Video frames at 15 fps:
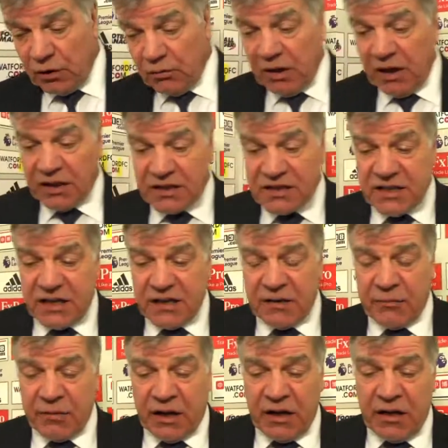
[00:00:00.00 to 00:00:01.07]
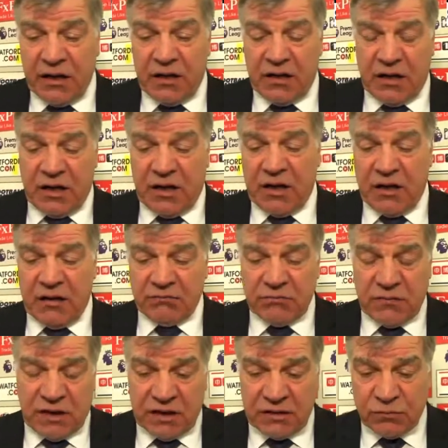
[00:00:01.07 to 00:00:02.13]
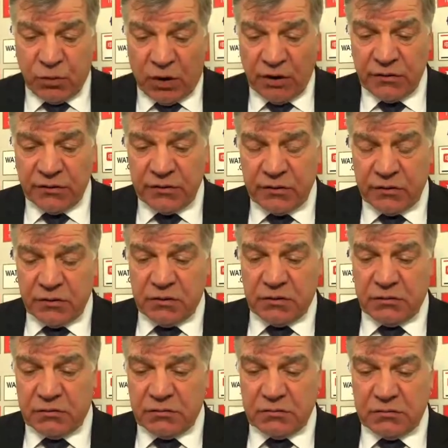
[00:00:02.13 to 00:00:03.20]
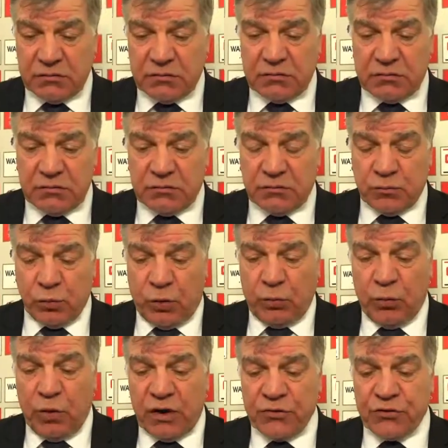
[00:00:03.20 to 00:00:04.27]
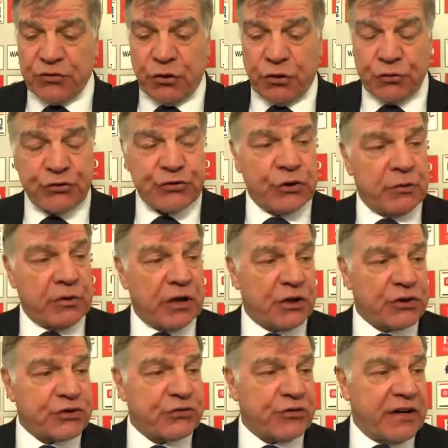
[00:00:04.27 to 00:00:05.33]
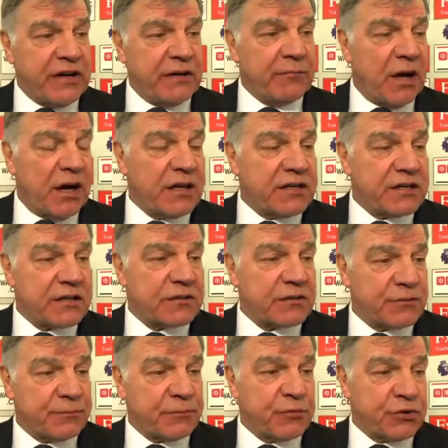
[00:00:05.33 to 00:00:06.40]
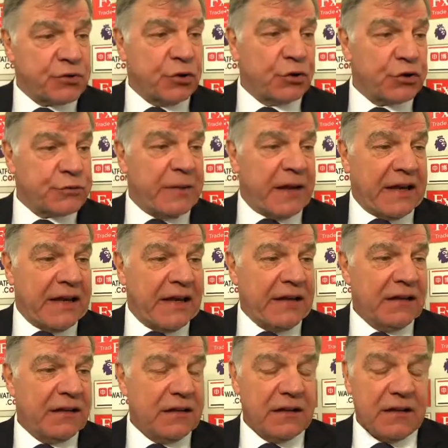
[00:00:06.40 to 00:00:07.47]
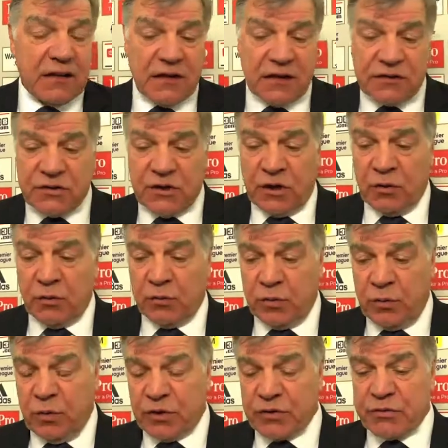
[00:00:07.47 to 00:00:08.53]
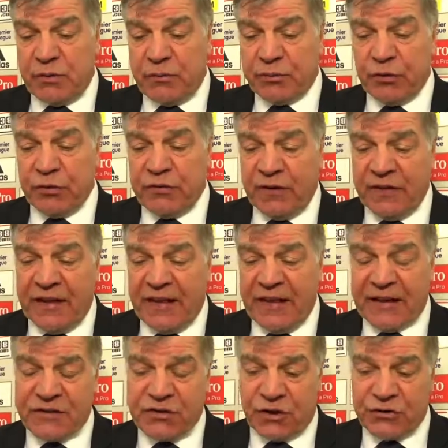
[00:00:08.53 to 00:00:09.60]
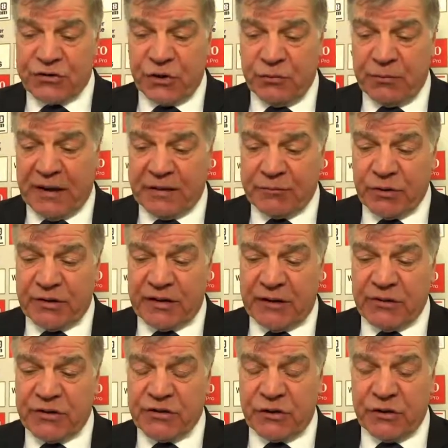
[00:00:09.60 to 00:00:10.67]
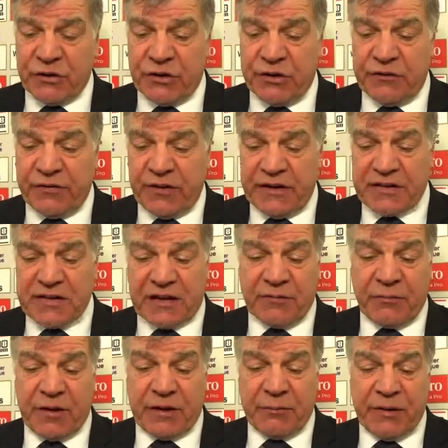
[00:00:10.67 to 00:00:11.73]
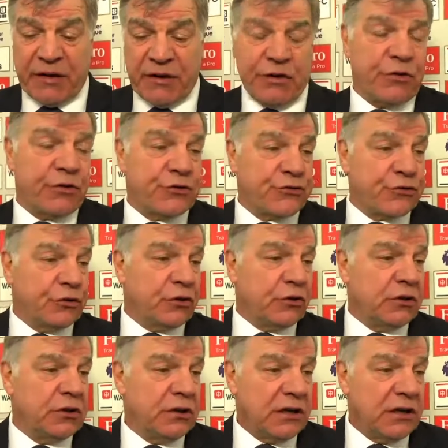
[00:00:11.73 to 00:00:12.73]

Well, like I said, um, um I'd won, won one, drawn two, and lost three in my short spell here. So we want to improve on that. That's not too bad, but now it's another defeat. Had it been, been another draw,